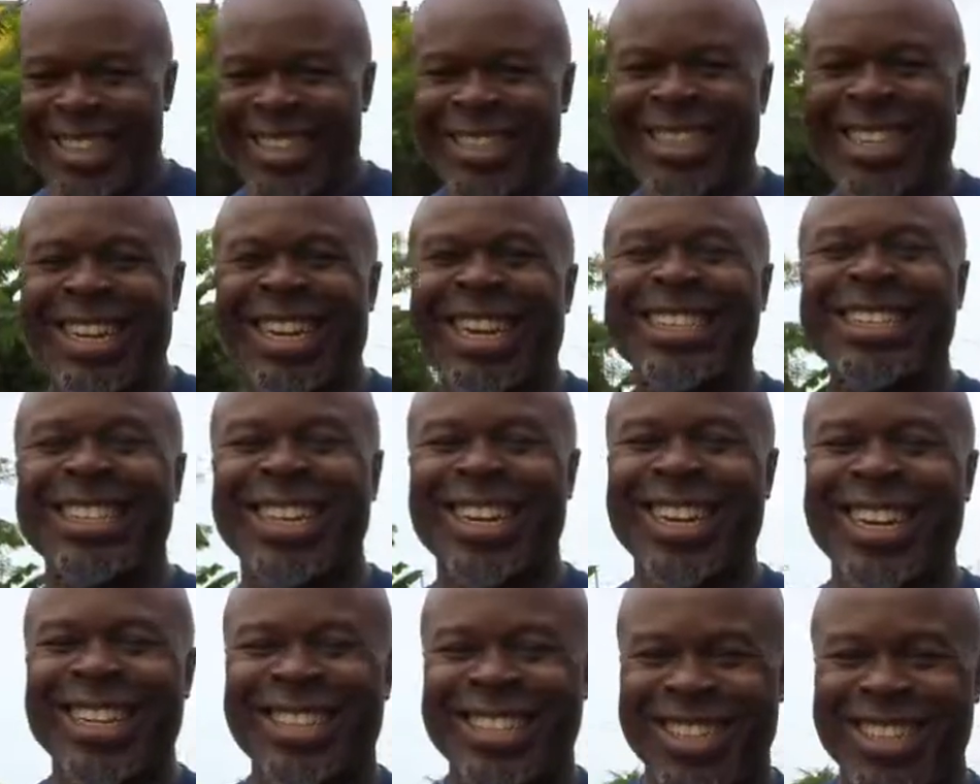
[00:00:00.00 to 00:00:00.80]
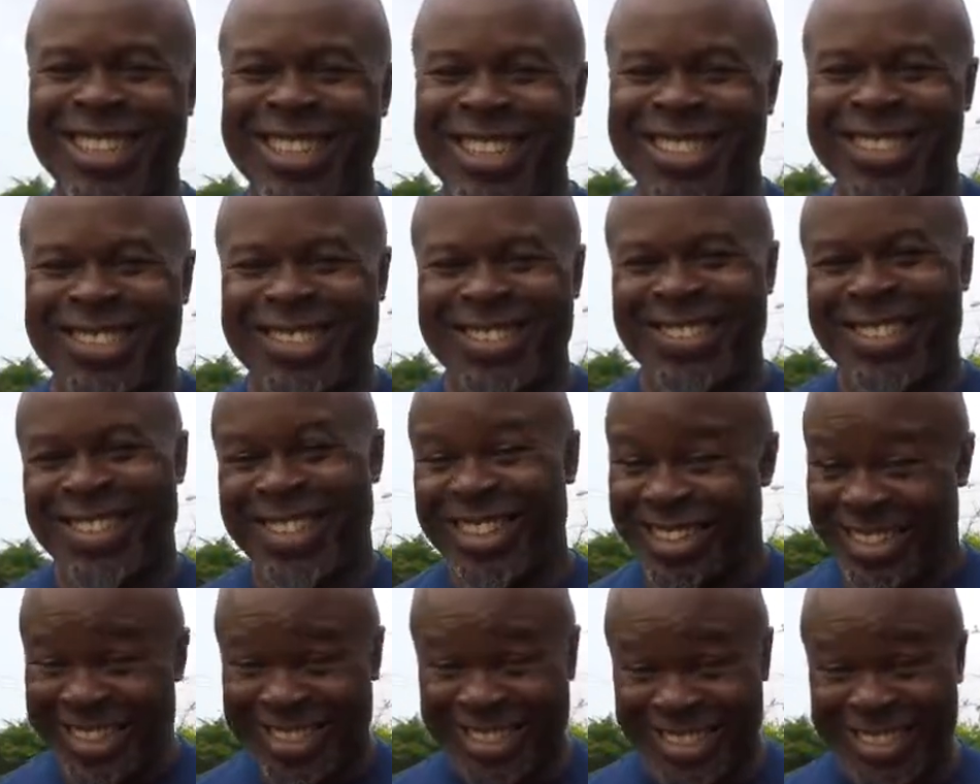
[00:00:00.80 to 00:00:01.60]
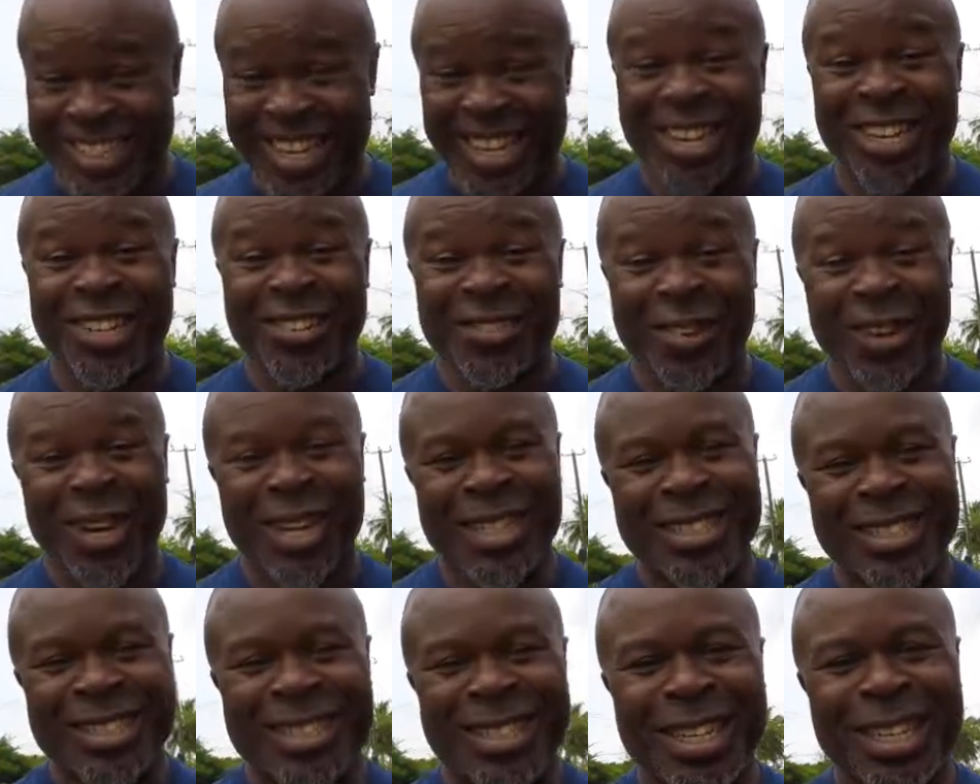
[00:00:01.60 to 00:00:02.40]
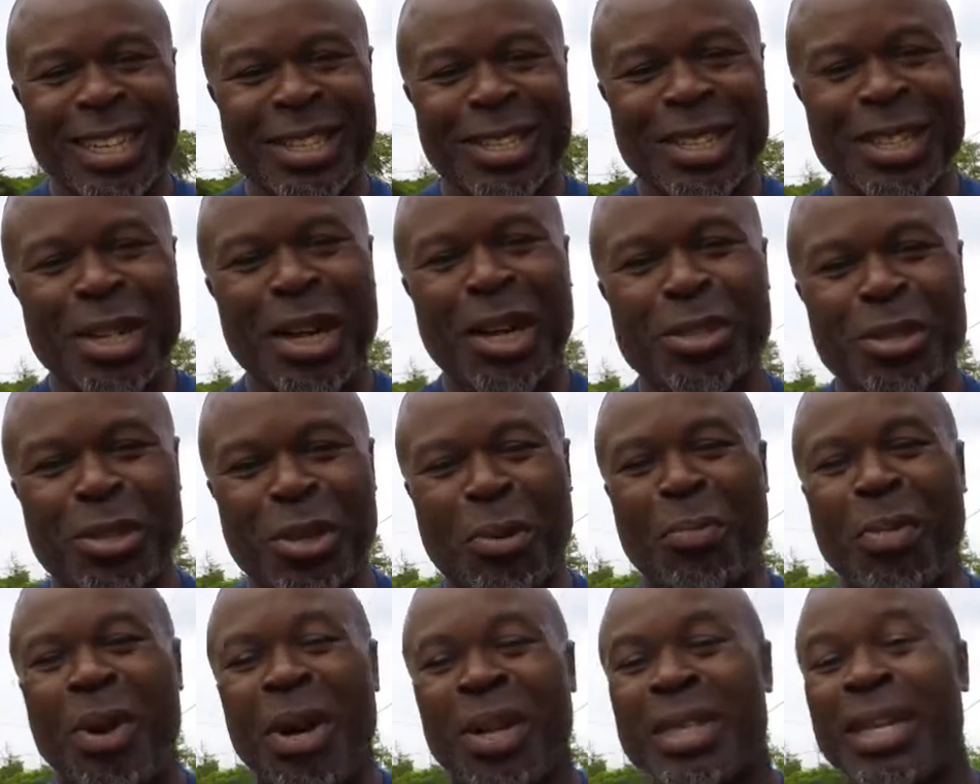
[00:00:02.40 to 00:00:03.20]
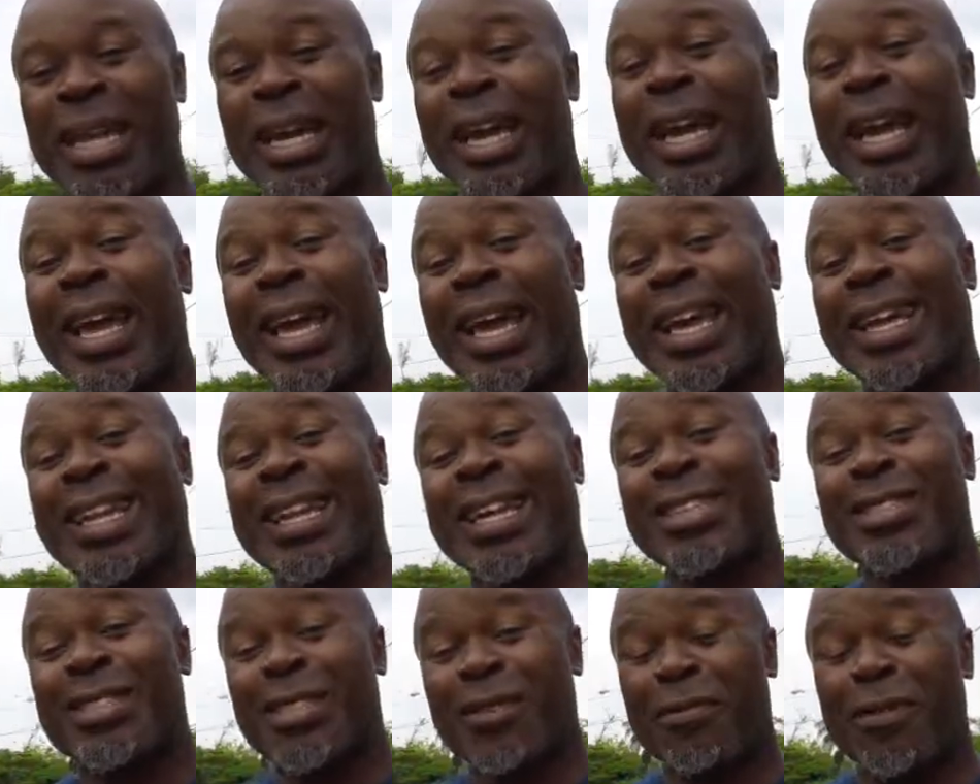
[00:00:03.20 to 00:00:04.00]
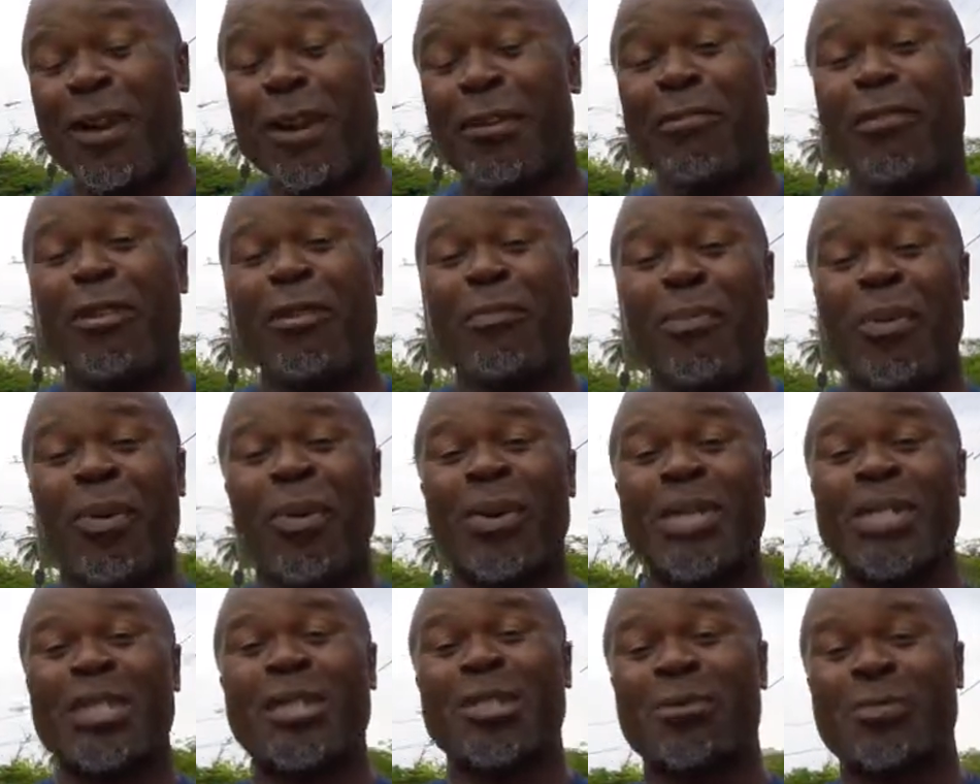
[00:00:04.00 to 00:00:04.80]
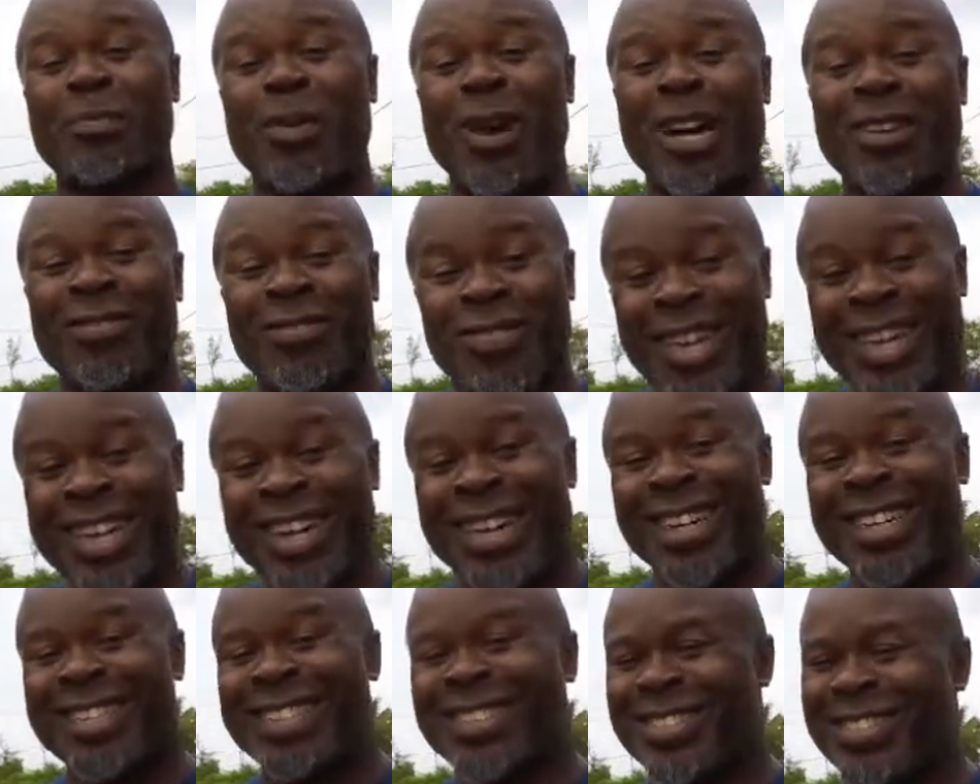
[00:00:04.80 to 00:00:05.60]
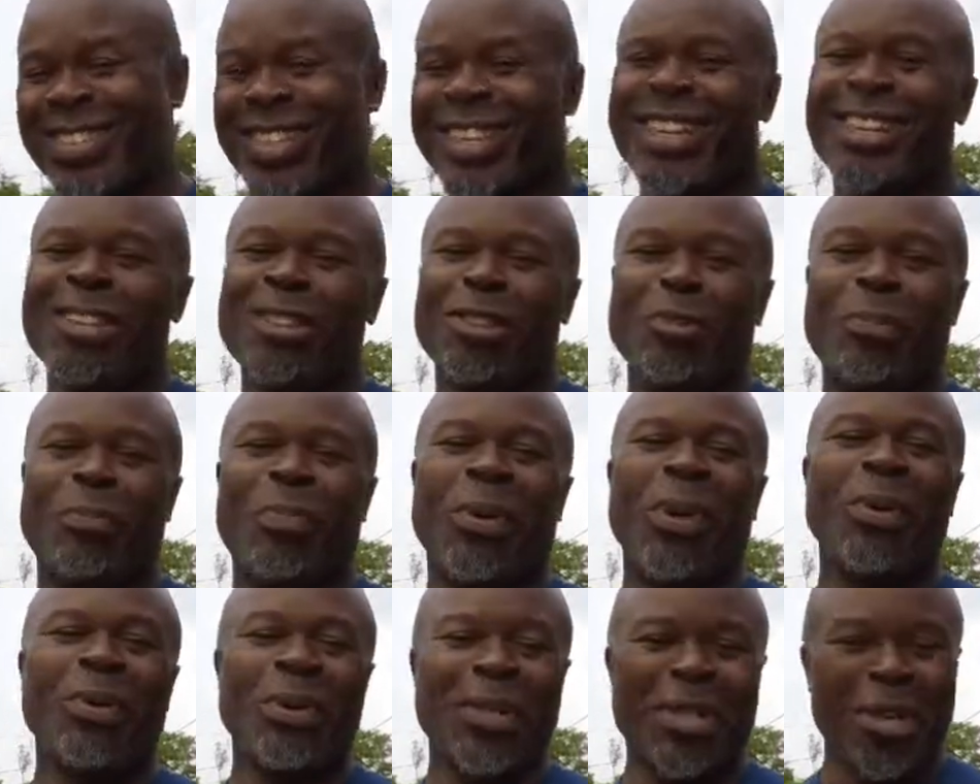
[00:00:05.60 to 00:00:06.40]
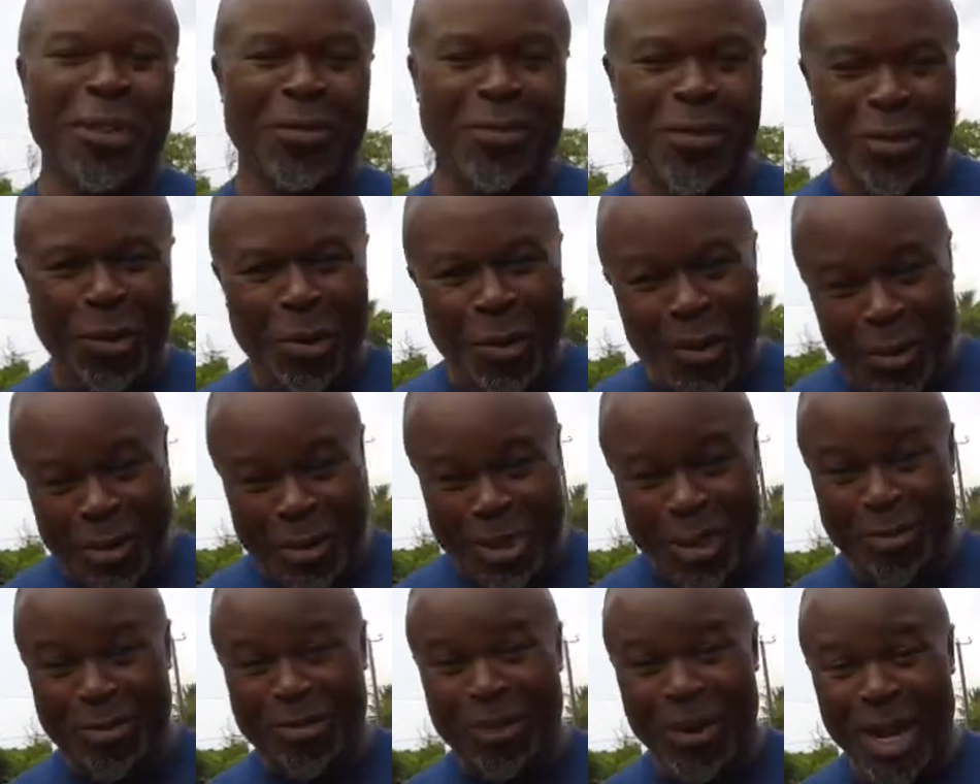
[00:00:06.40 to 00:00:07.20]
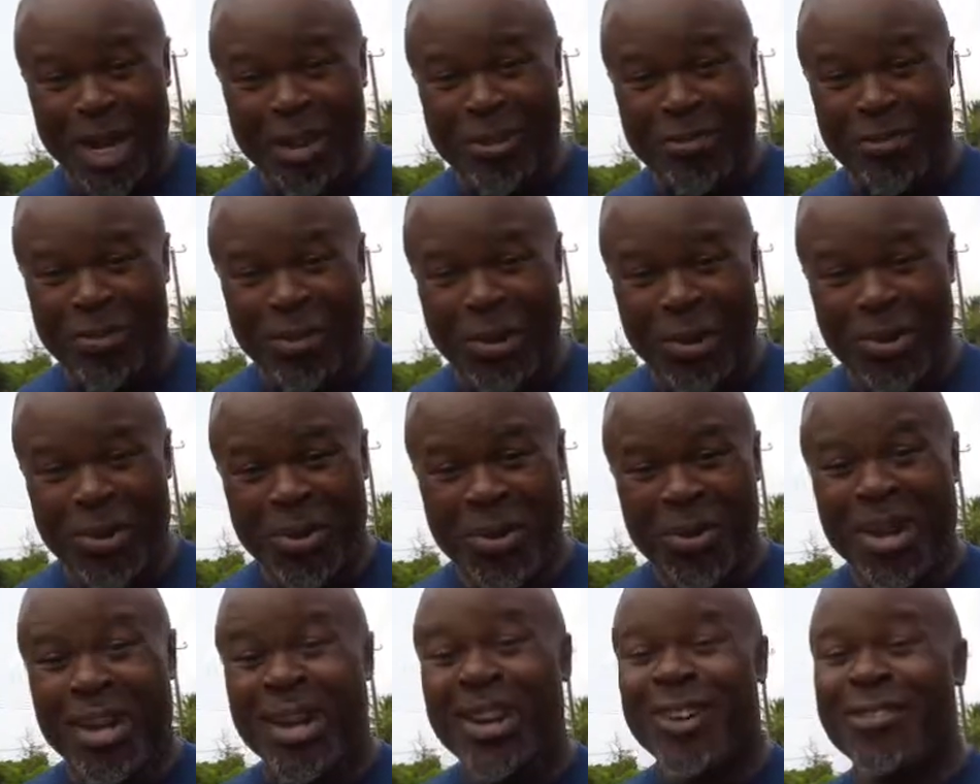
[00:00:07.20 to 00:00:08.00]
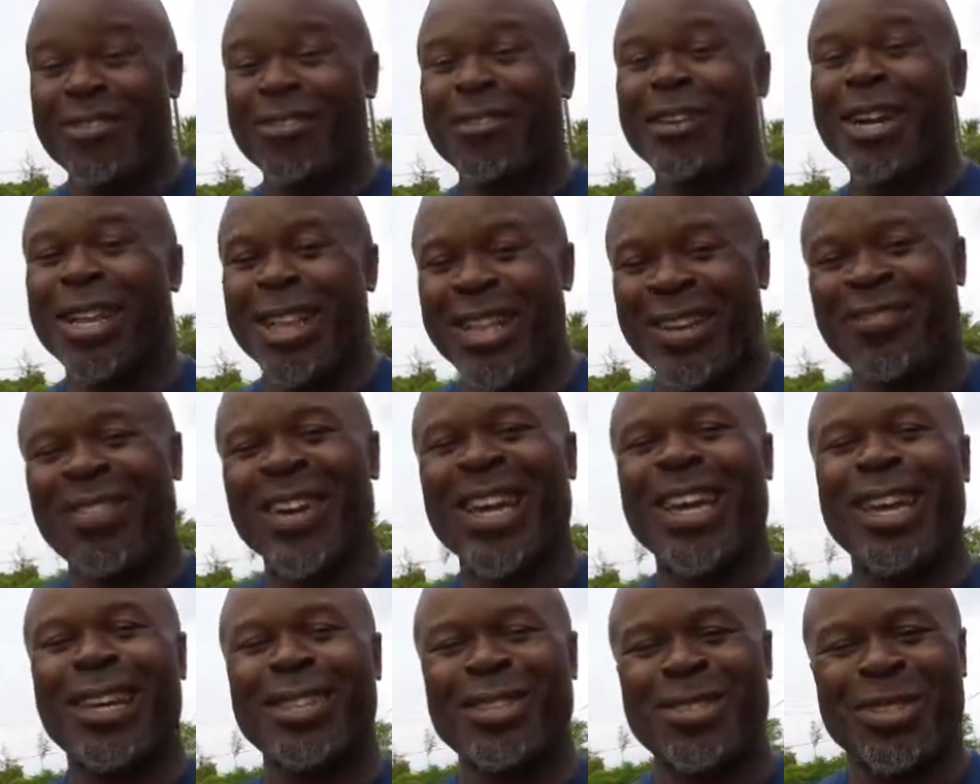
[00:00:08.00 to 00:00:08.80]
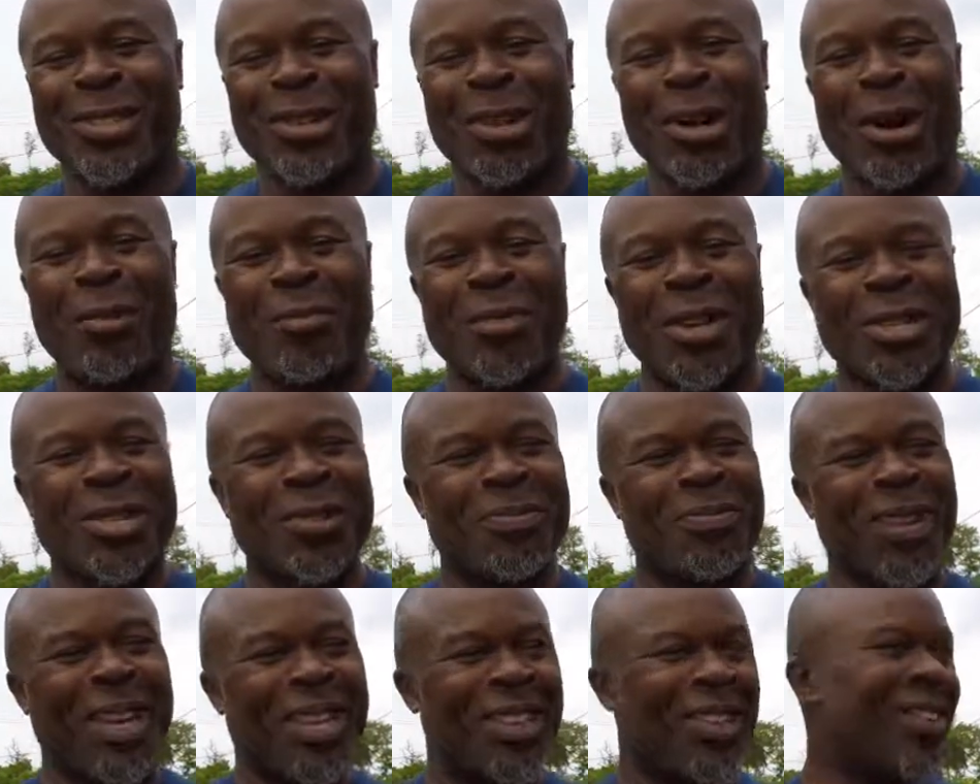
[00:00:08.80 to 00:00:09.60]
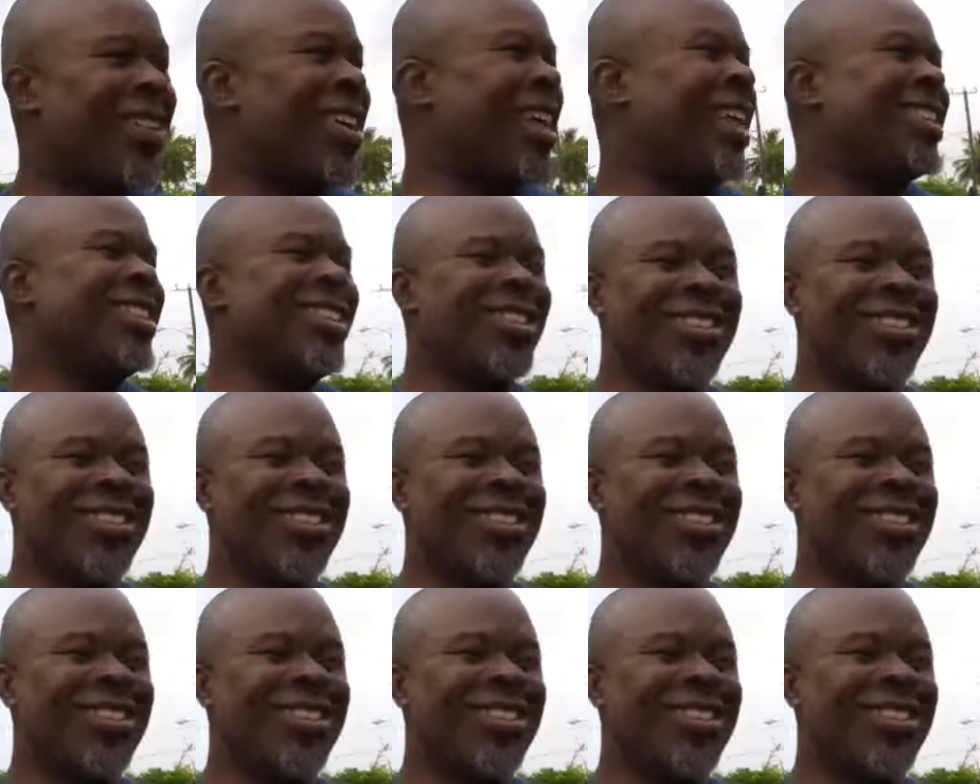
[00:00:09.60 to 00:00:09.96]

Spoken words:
10K turn, the second water station also, but it is a very important spot because the beauty of the course, in my view, really begins to come into play. Look at the